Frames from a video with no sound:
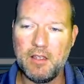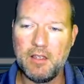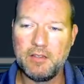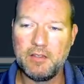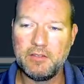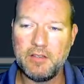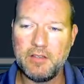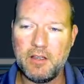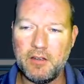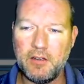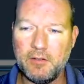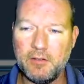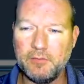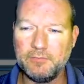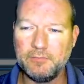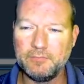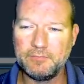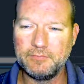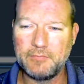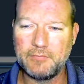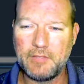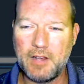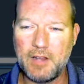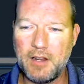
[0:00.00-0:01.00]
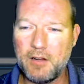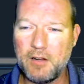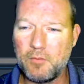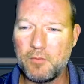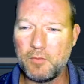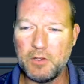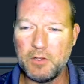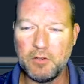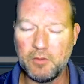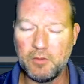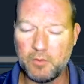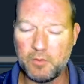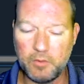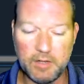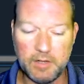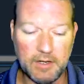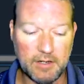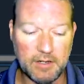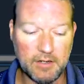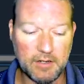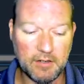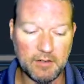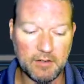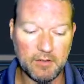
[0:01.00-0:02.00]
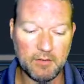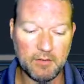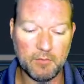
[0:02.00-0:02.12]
So kind of real quick,